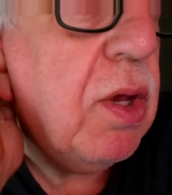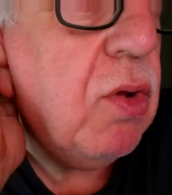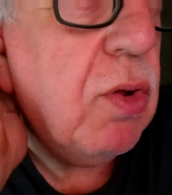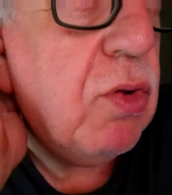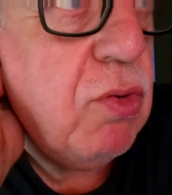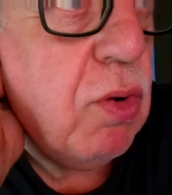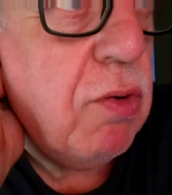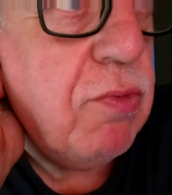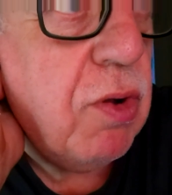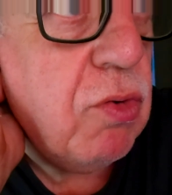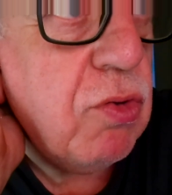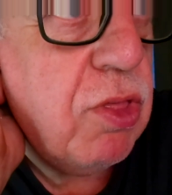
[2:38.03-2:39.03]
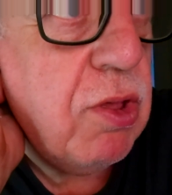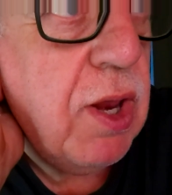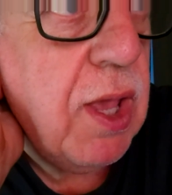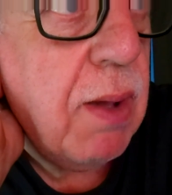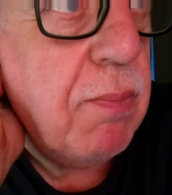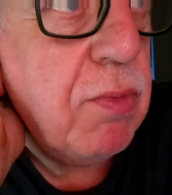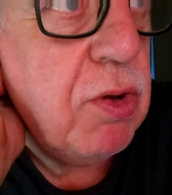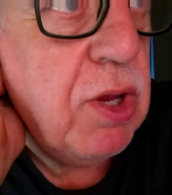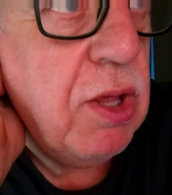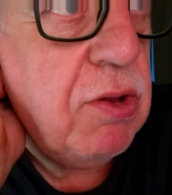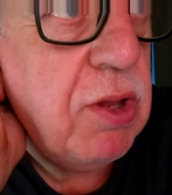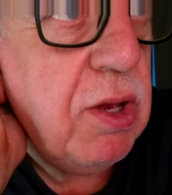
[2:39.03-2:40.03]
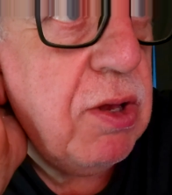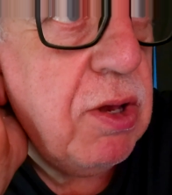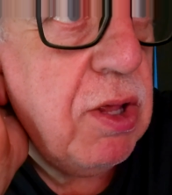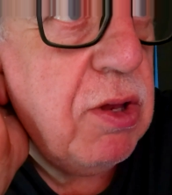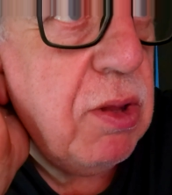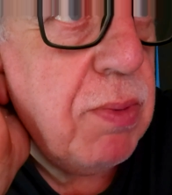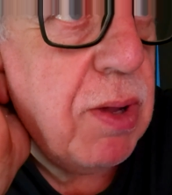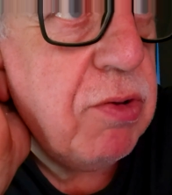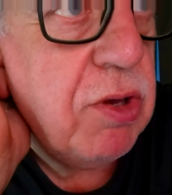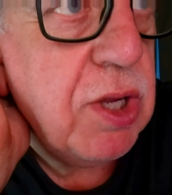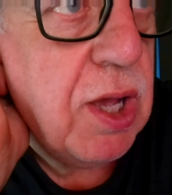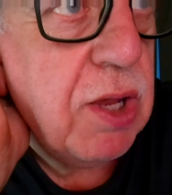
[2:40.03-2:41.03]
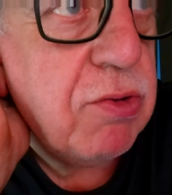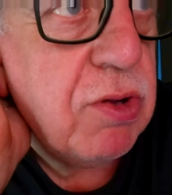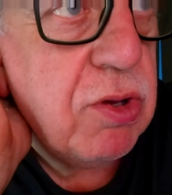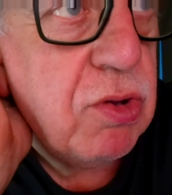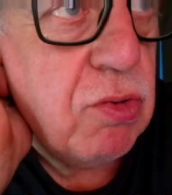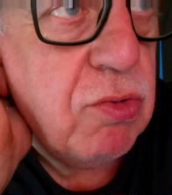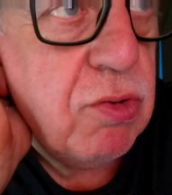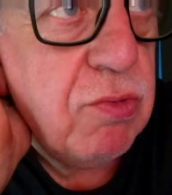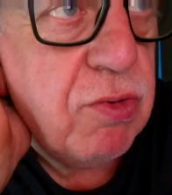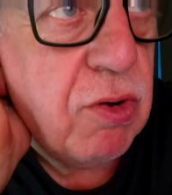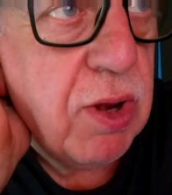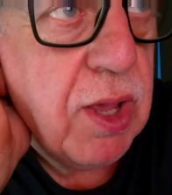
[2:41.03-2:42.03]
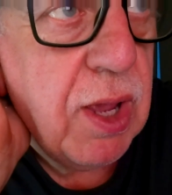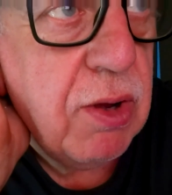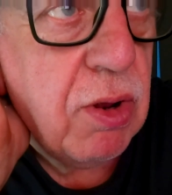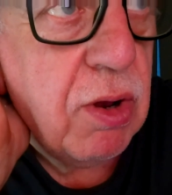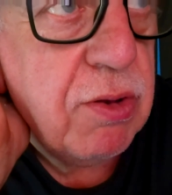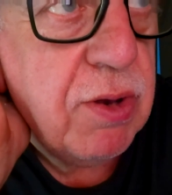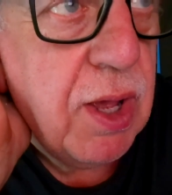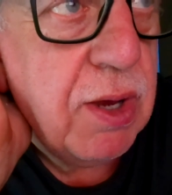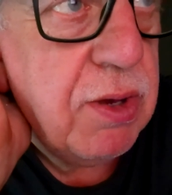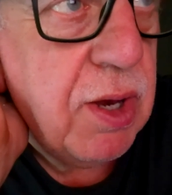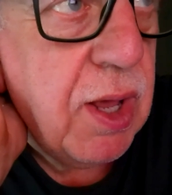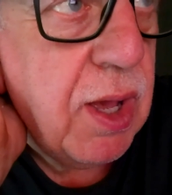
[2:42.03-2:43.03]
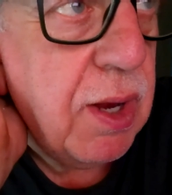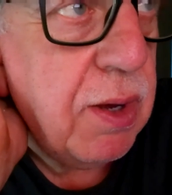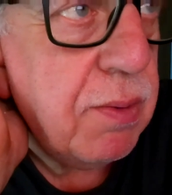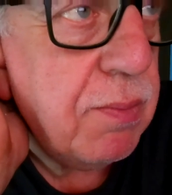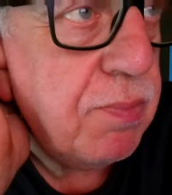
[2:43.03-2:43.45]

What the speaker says: do a 12 volt 30 amp DC to DC battery charger at $248.99.